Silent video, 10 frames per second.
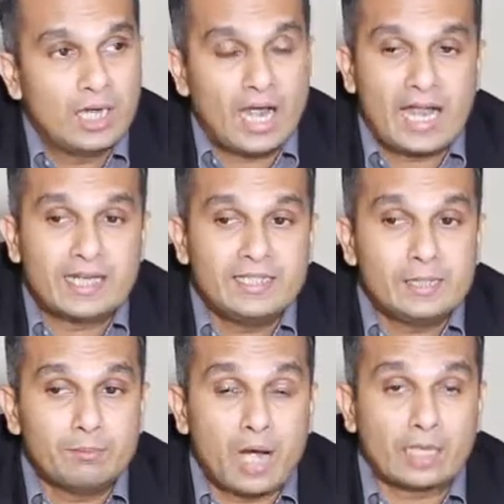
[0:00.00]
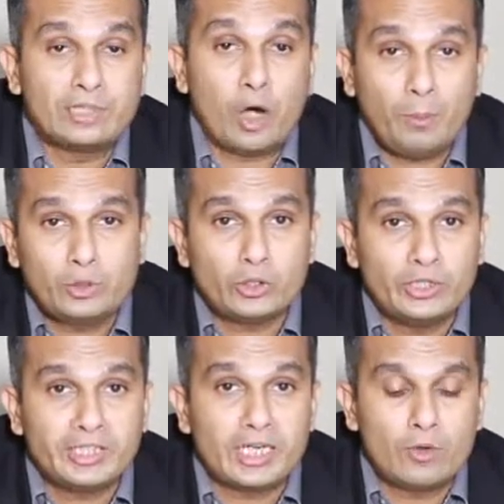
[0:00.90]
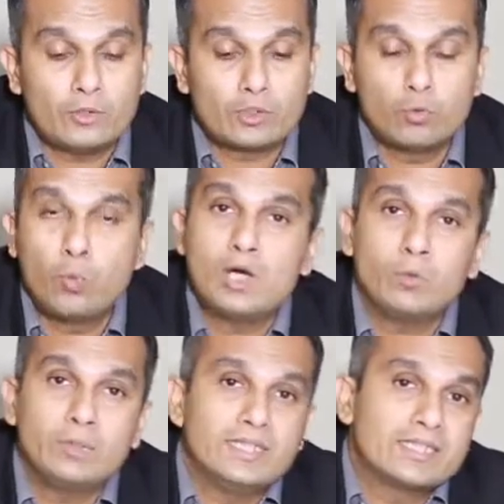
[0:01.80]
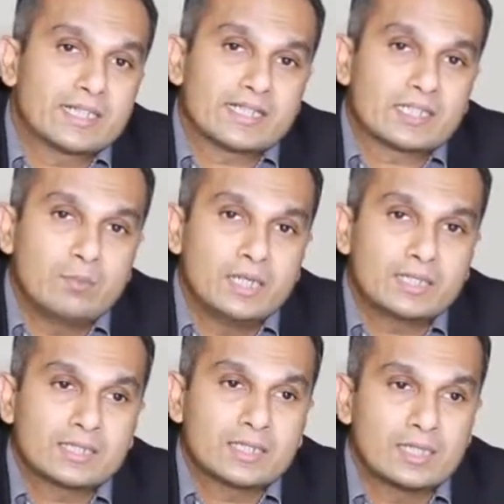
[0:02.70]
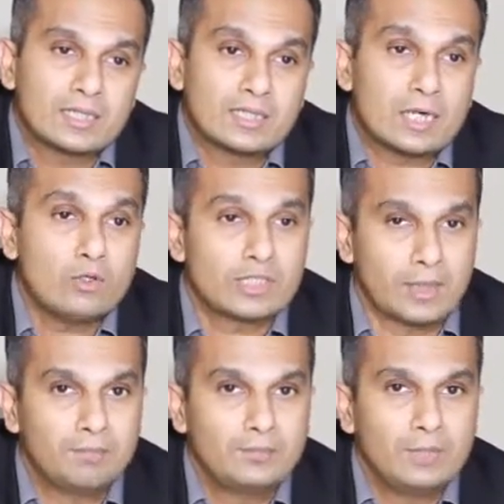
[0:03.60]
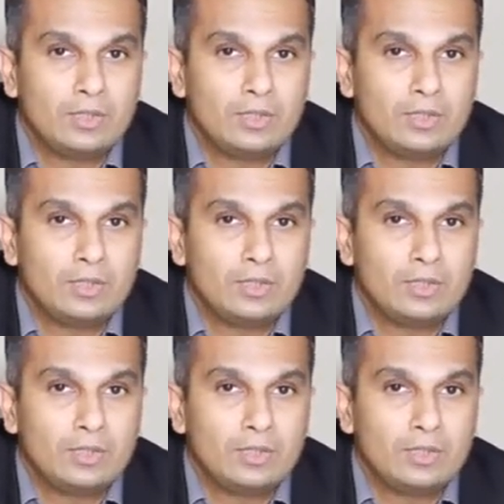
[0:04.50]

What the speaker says: and the opportunity now is to work with these customers grounds up